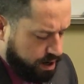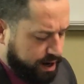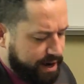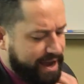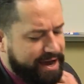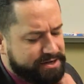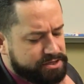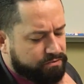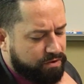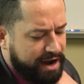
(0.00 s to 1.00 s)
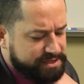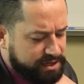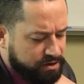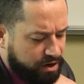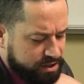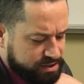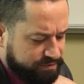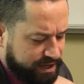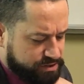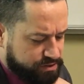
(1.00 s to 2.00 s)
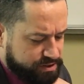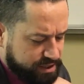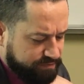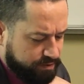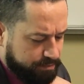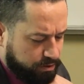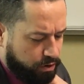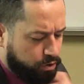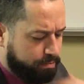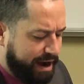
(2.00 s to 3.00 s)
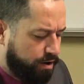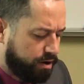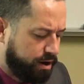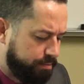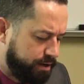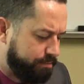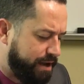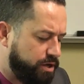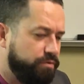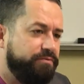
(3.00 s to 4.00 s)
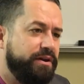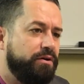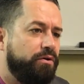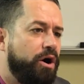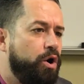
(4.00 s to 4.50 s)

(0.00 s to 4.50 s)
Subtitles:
All right, and how does the rising cost of electricity from your local power company make you feel?